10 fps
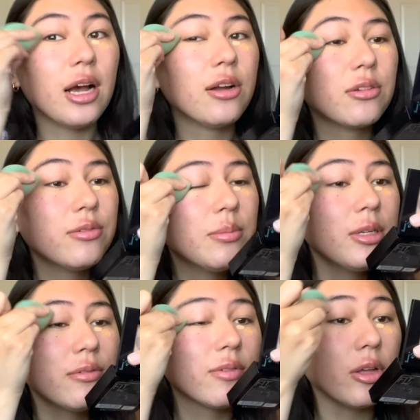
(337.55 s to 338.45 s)
I don't know if I'm
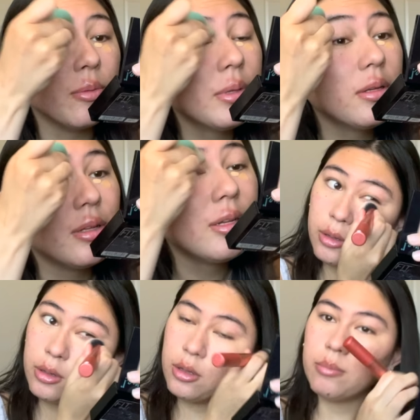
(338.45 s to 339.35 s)
gonna film
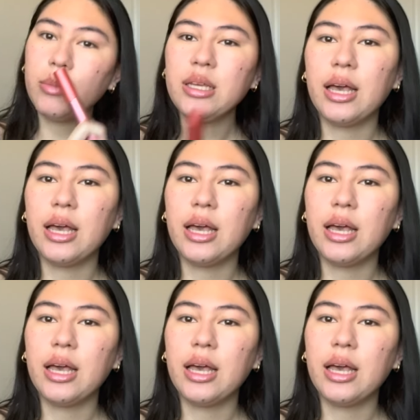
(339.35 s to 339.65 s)
my